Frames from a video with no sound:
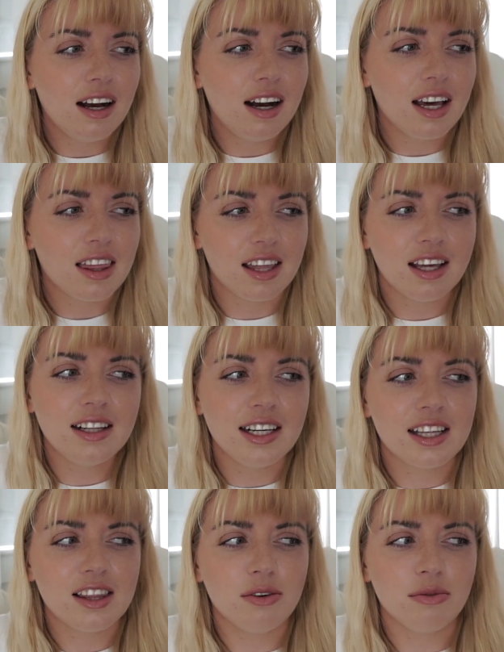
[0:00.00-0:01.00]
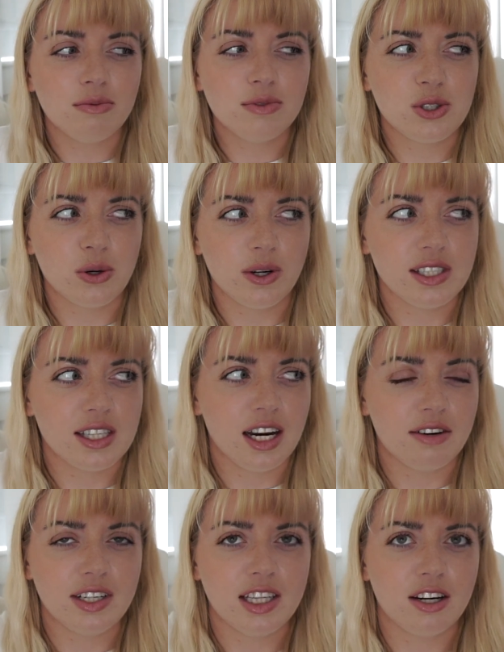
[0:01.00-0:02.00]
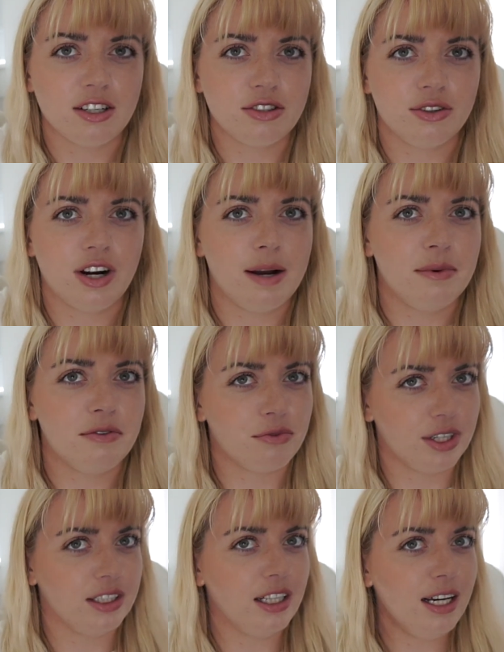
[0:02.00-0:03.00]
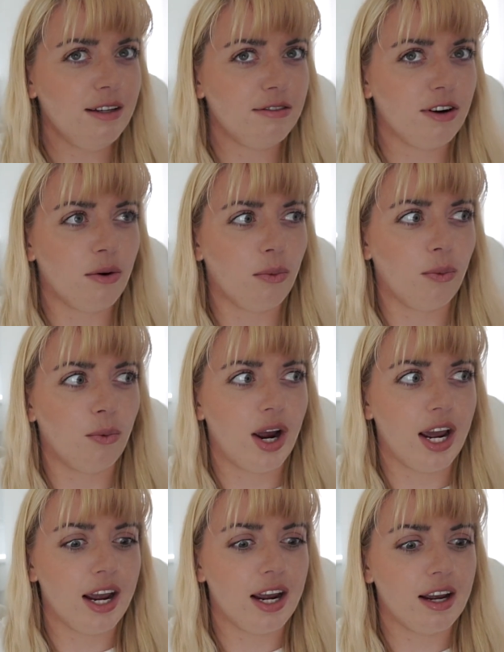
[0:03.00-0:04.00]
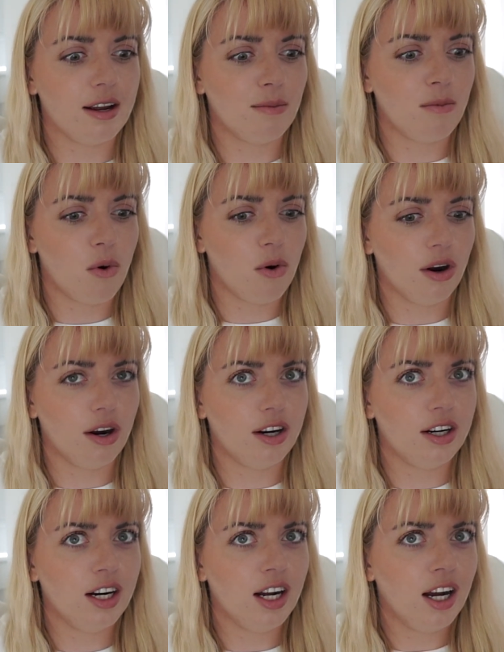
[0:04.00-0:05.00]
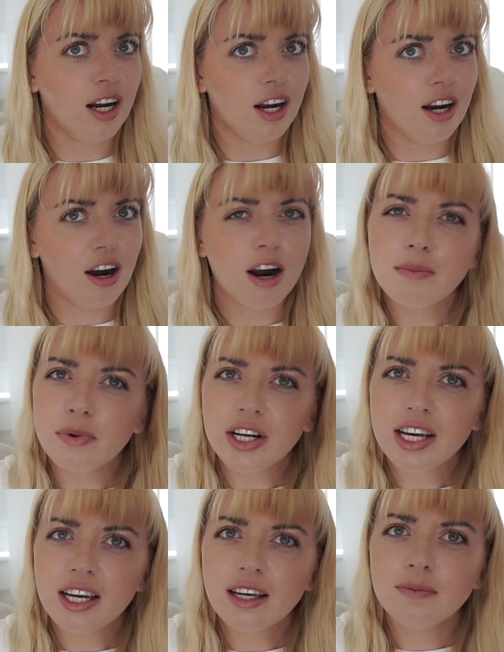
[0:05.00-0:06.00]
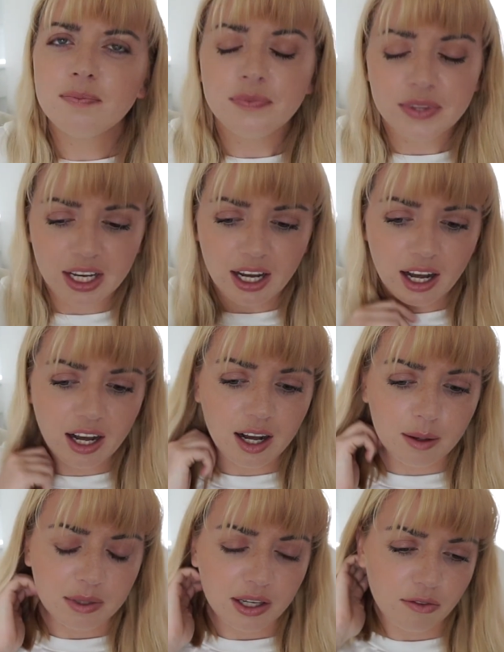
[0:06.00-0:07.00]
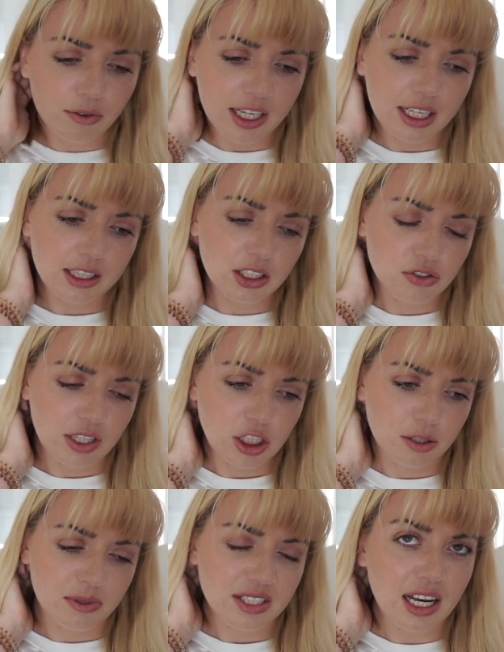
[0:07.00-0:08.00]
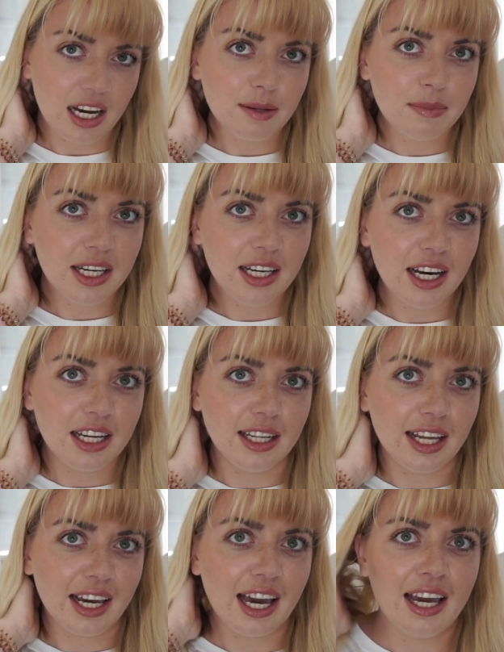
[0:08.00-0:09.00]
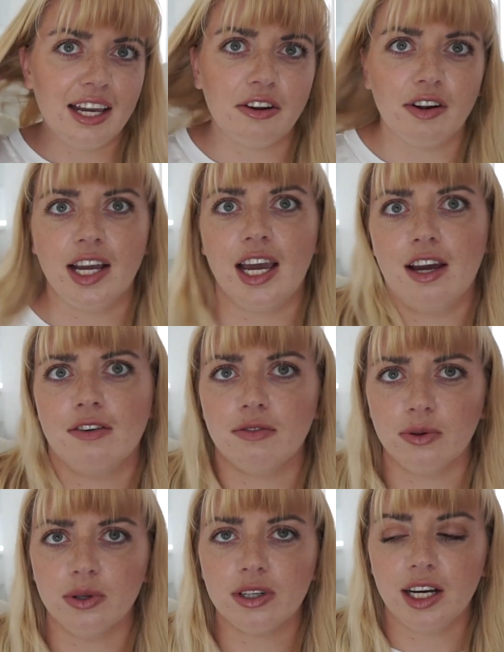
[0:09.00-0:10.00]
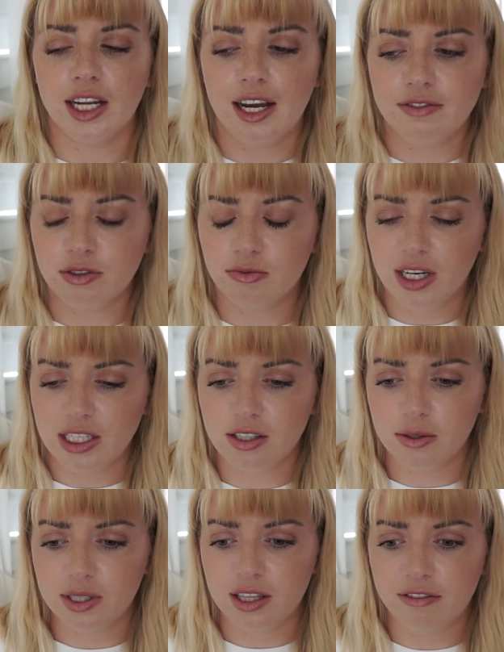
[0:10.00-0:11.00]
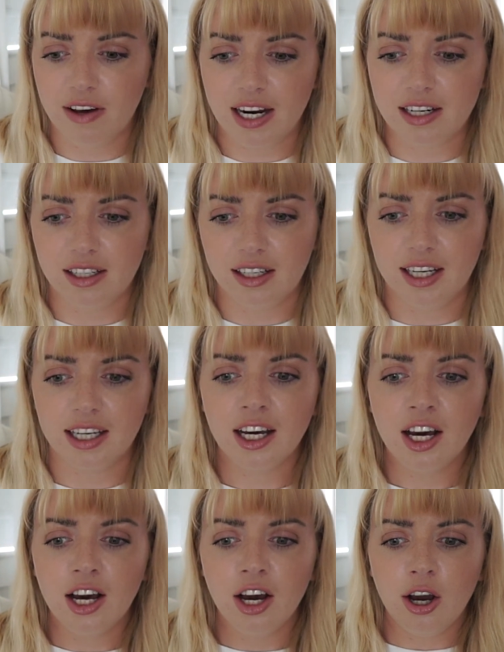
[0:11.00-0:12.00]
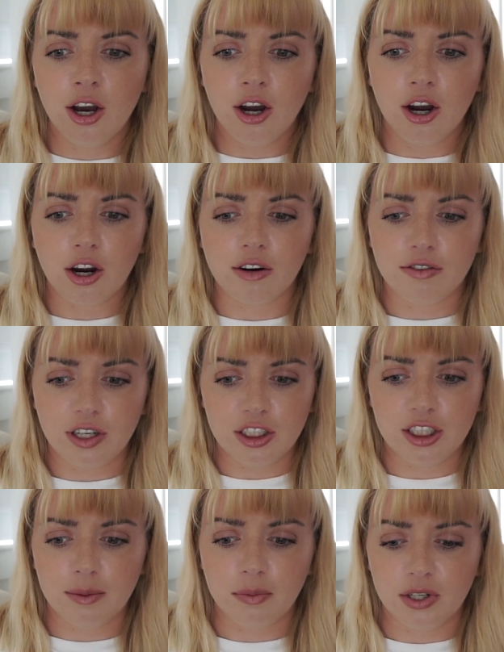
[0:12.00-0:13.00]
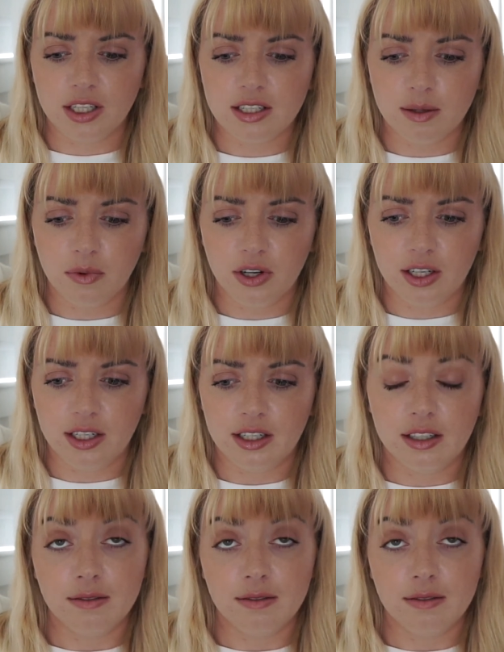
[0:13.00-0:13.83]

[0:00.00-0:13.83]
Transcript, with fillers: I think like the stories that I read that are true crime in real life are way more heartbreaking. Um, like reading The Stranger Beside Me and like hearing Anne Rule kind of have to wrestle with the fact that like her friendship with someone,